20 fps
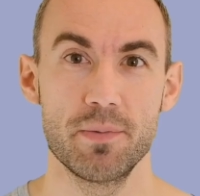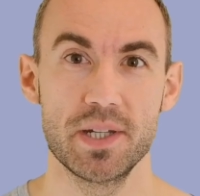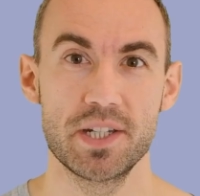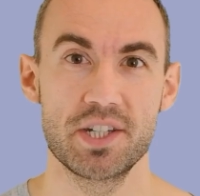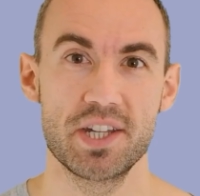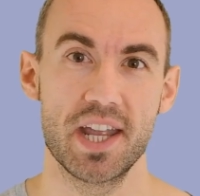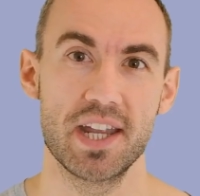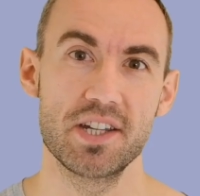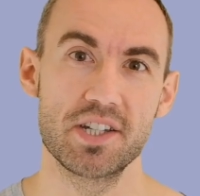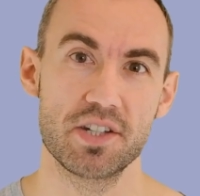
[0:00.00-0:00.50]

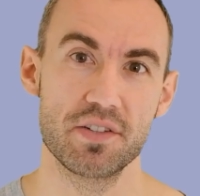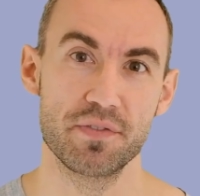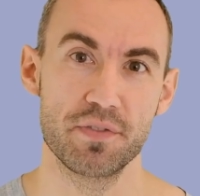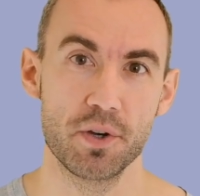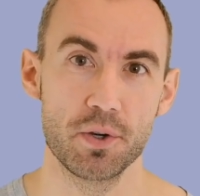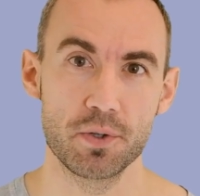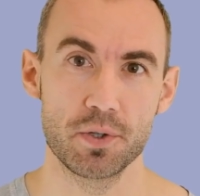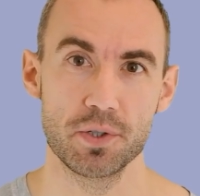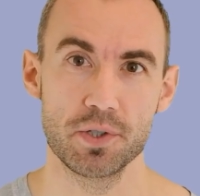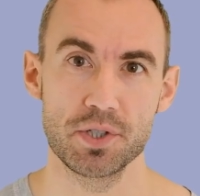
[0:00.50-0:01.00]
change the
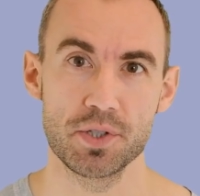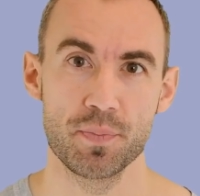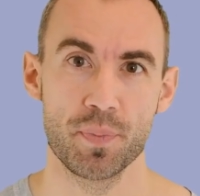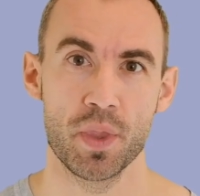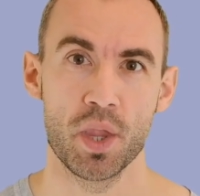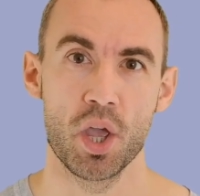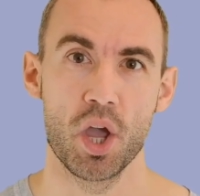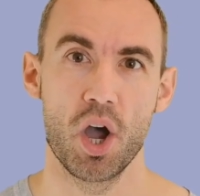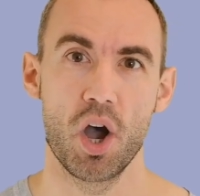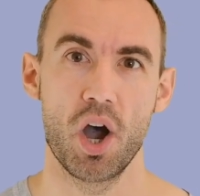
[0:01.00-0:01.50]
focus,
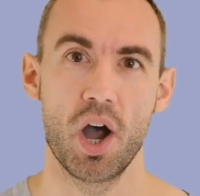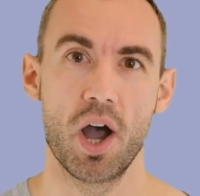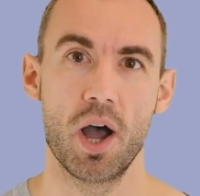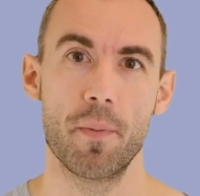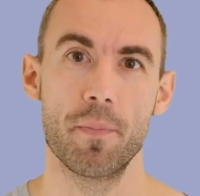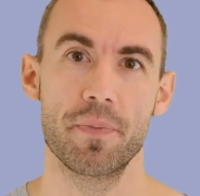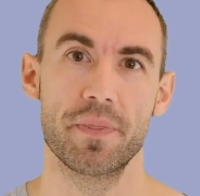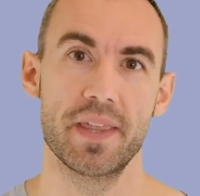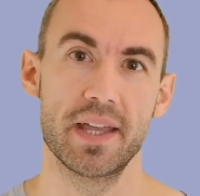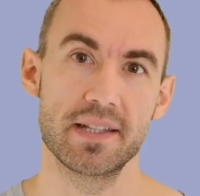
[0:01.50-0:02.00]

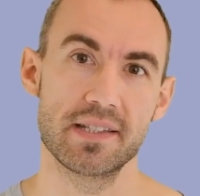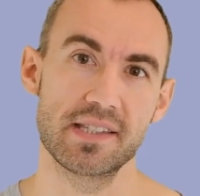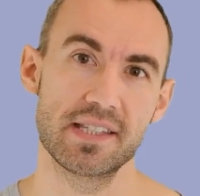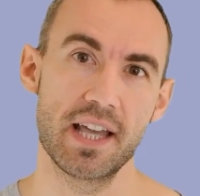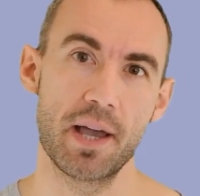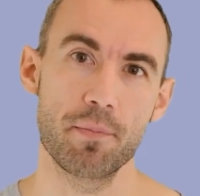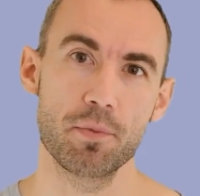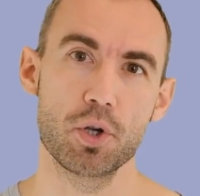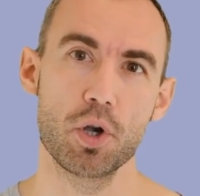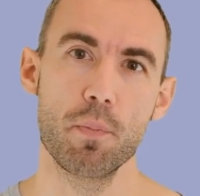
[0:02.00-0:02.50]
then
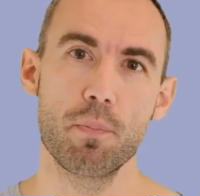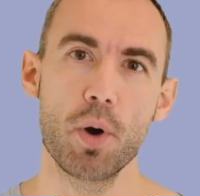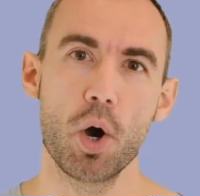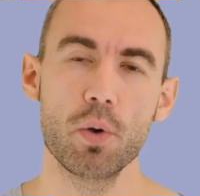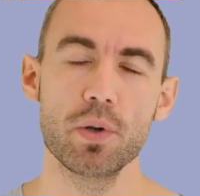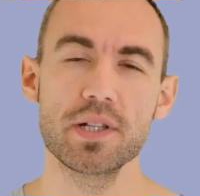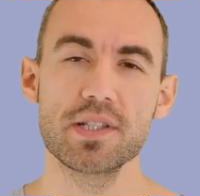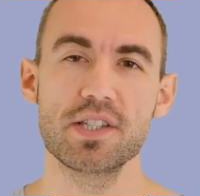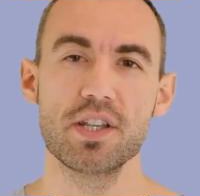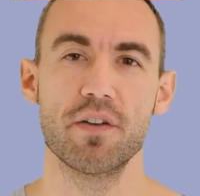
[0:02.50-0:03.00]
some
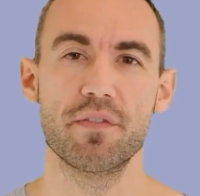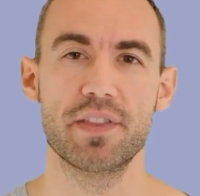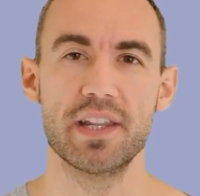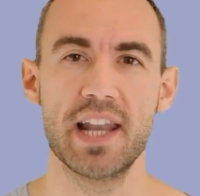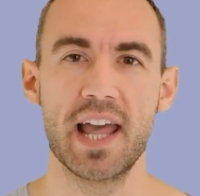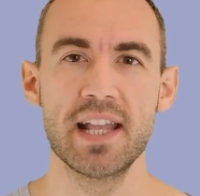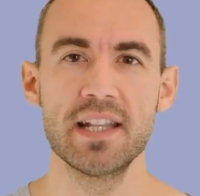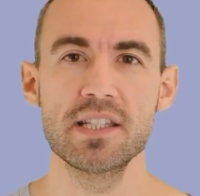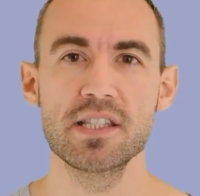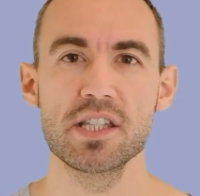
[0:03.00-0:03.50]
components of the
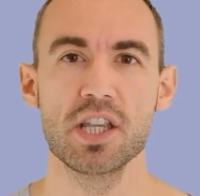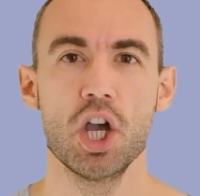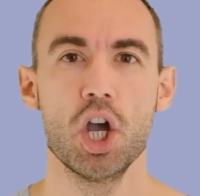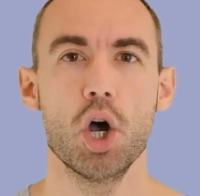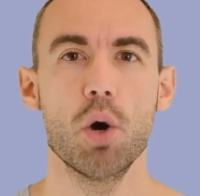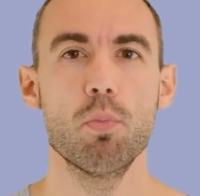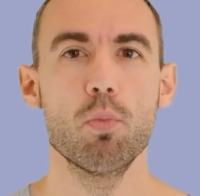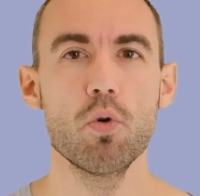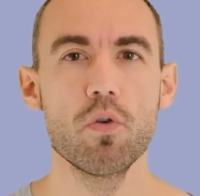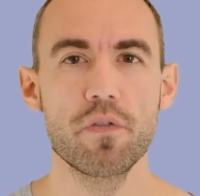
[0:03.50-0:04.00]
lens
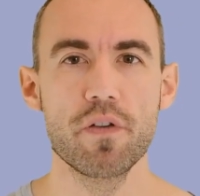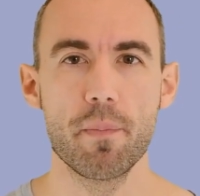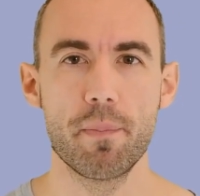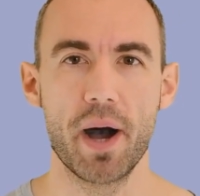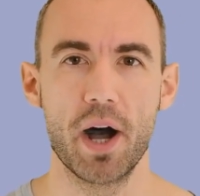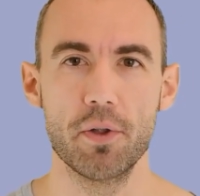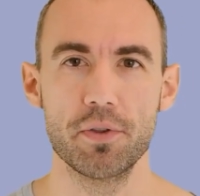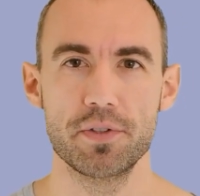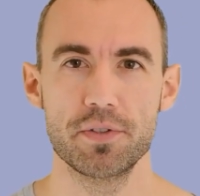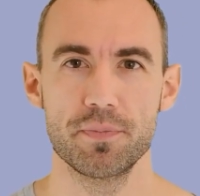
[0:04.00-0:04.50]
move
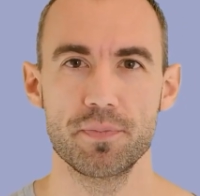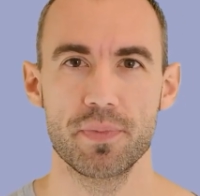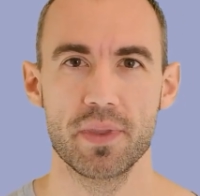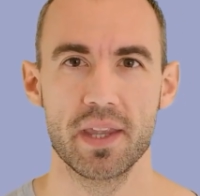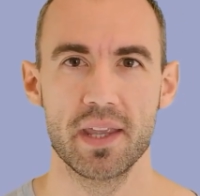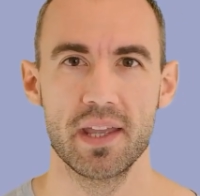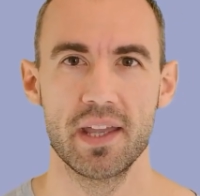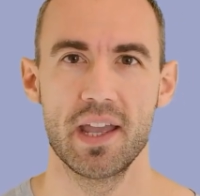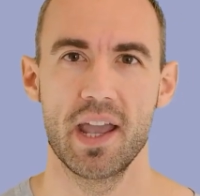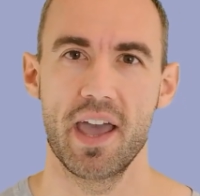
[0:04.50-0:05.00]
about.
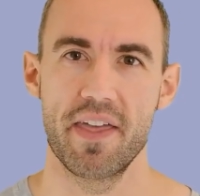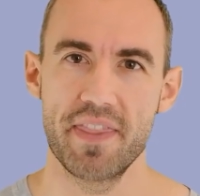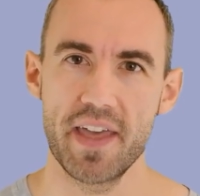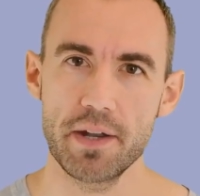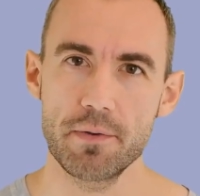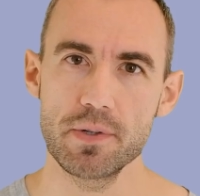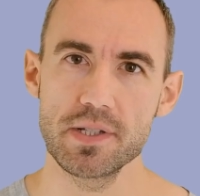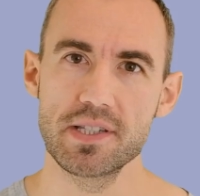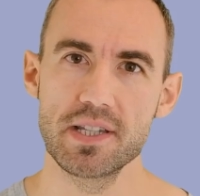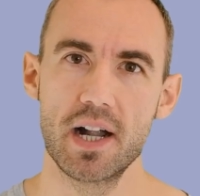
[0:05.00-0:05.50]
And that
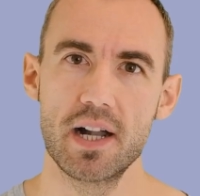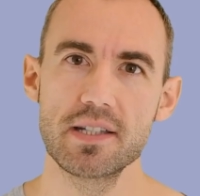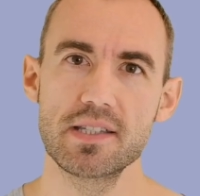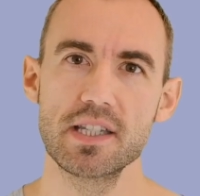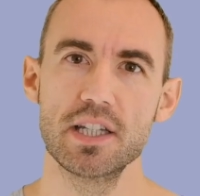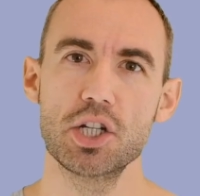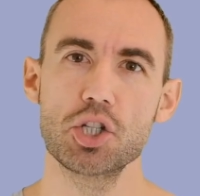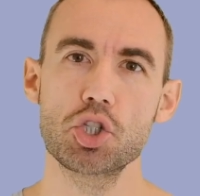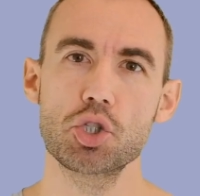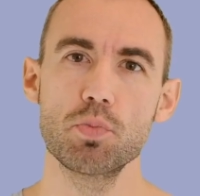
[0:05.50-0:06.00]
results
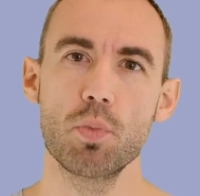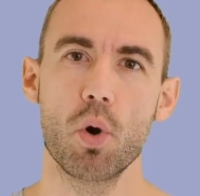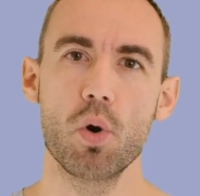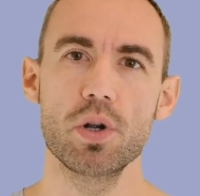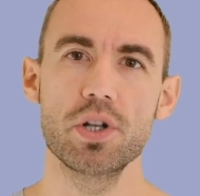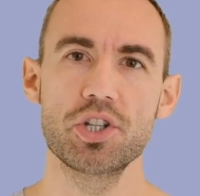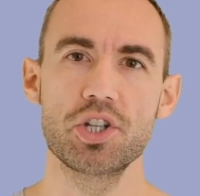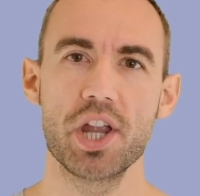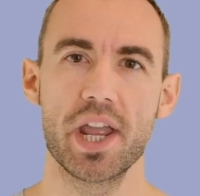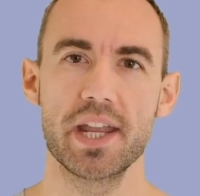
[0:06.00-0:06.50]
in a small
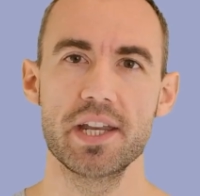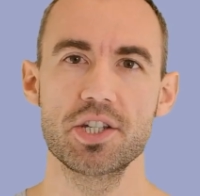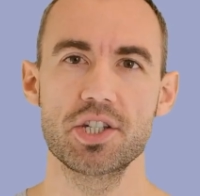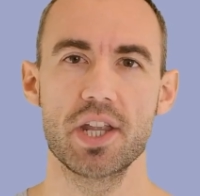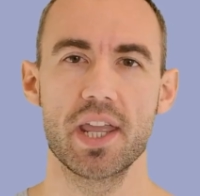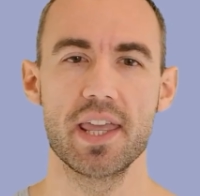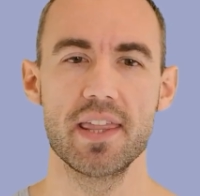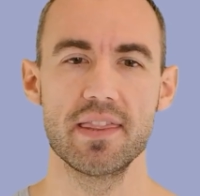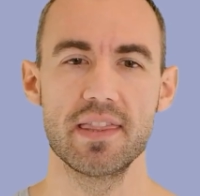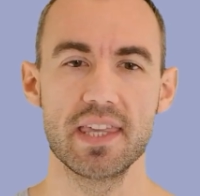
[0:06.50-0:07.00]
change
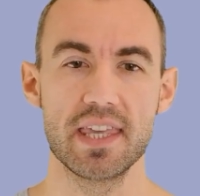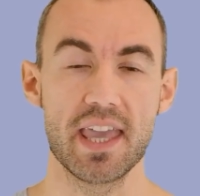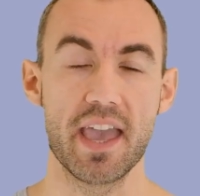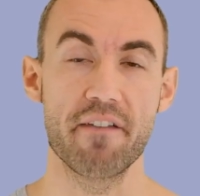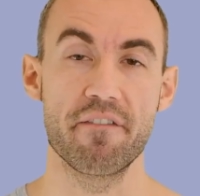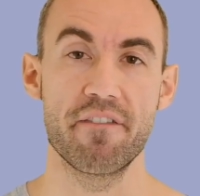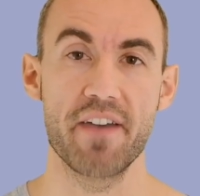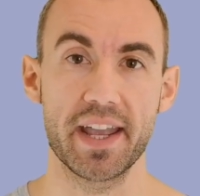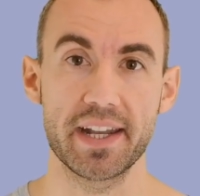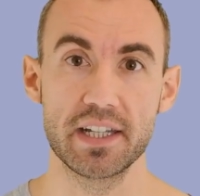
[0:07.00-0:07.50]
in the
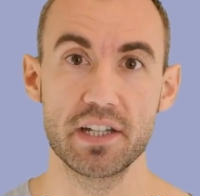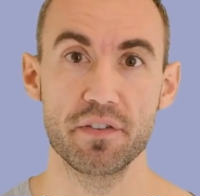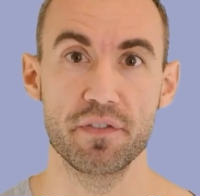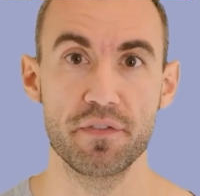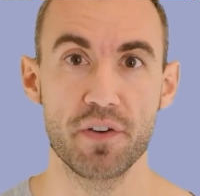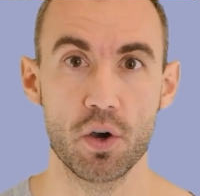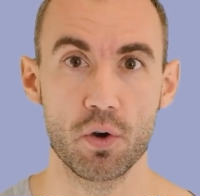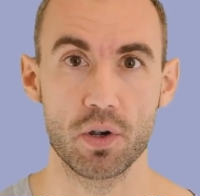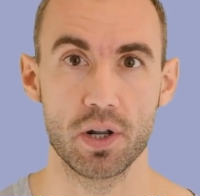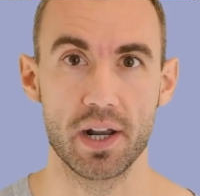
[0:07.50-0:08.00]
effective
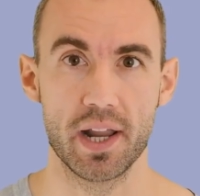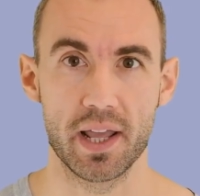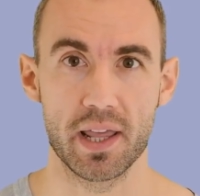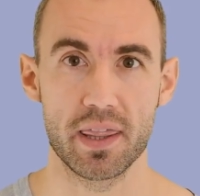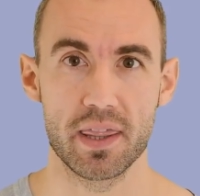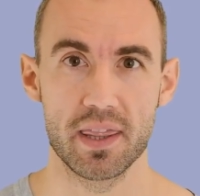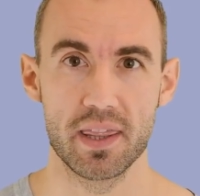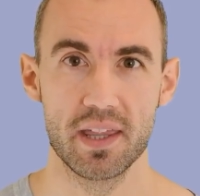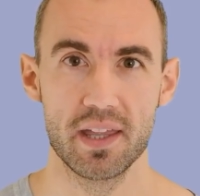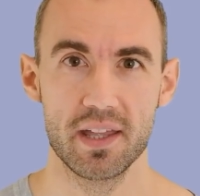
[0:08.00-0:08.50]
focal
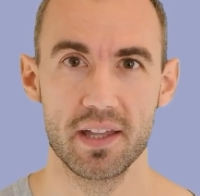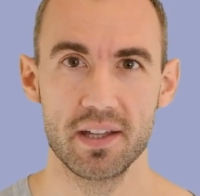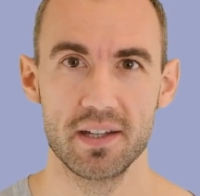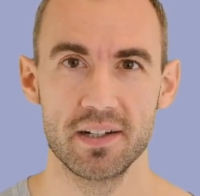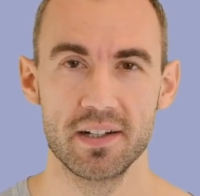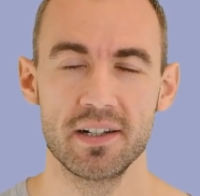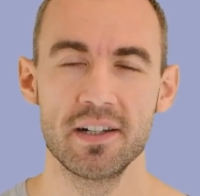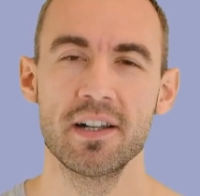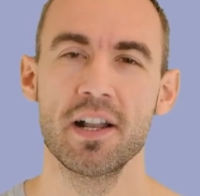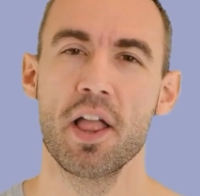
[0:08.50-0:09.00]
length.
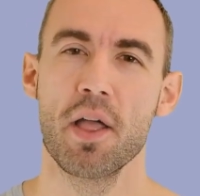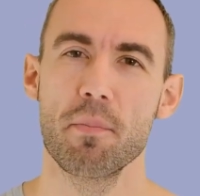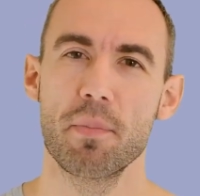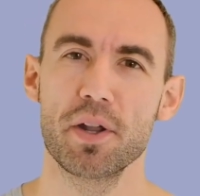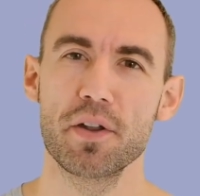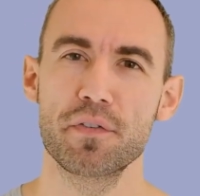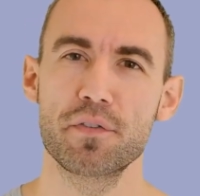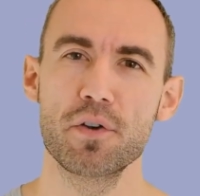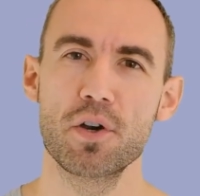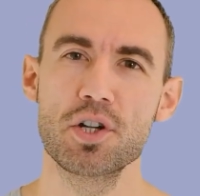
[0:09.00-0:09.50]
But
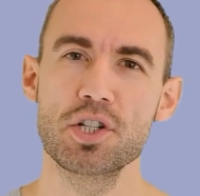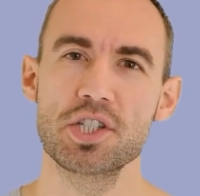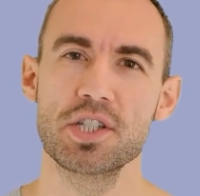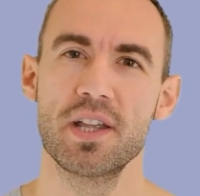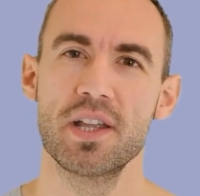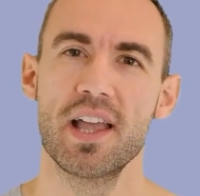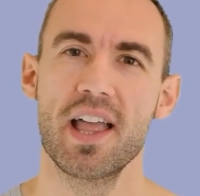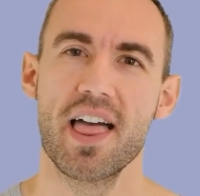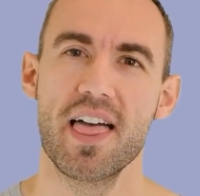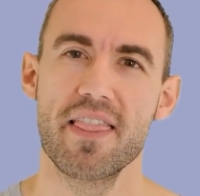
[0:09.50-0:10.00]
of course,
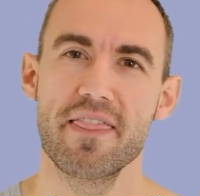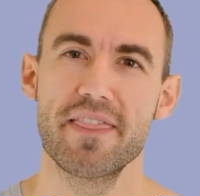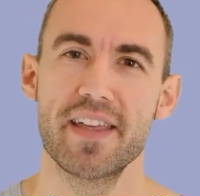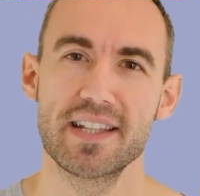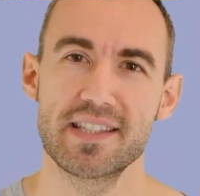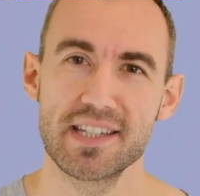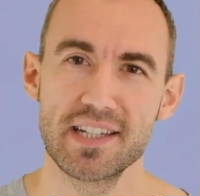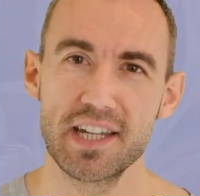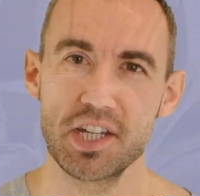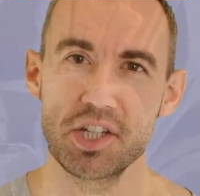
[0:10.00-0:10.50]
that's
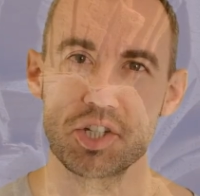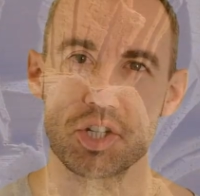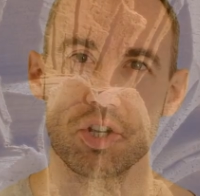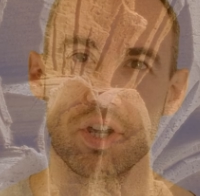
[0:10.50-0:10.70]
an issue